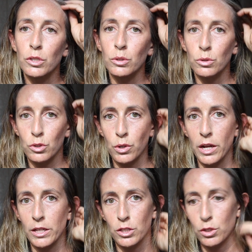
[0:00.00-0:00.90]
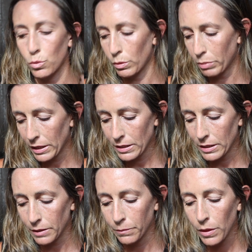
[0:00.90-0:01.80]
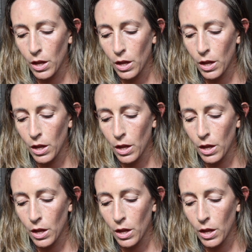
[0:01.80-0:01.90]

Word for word: to try to replace it.